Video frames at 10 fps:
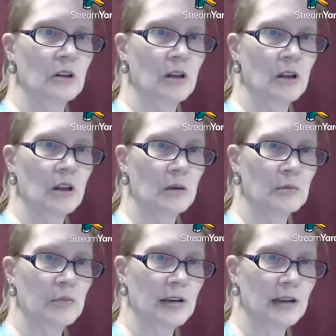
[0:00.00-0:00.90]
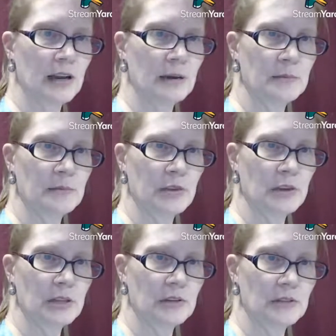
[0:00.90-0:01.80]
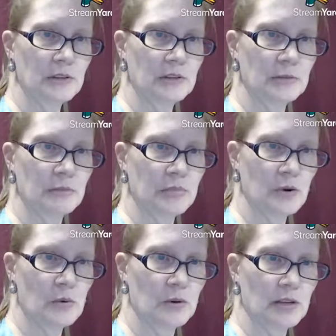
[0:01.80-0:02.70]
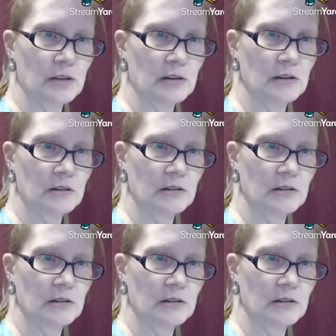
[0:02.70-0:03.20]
but I believe it's broken.